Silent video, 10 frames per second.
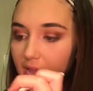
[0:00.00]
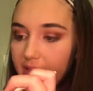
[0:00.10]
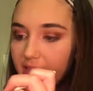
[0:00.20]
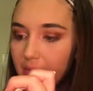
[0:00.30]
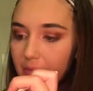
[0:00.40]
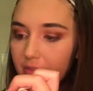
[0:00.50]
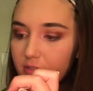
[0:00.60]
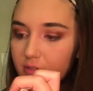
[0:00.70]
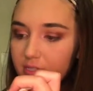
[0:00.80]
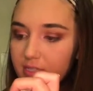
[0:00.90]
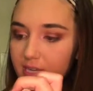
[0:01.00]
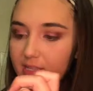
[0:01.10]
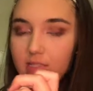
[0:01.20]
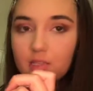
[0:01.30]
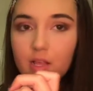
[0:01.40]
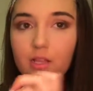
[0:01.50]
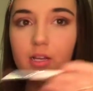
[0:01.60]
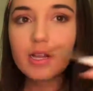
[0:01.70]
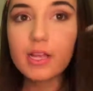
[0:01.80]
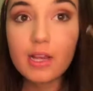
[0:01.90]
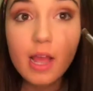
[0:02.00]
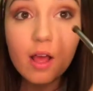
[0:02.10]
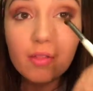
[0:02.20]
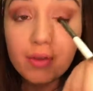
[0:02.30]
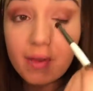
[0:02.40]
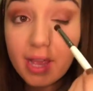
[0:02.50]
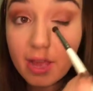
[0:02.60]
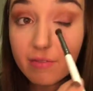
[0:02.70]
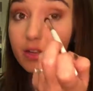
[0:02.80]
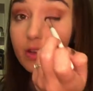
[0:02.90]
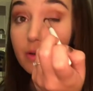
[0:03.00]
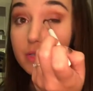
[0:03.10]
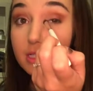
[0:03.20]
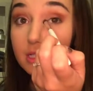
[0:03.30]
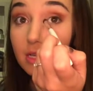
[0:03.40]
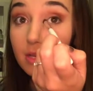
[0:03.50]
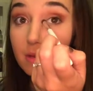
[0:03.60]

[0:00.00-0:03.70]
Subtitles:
I think I'm also going to take this color, and although I have the Always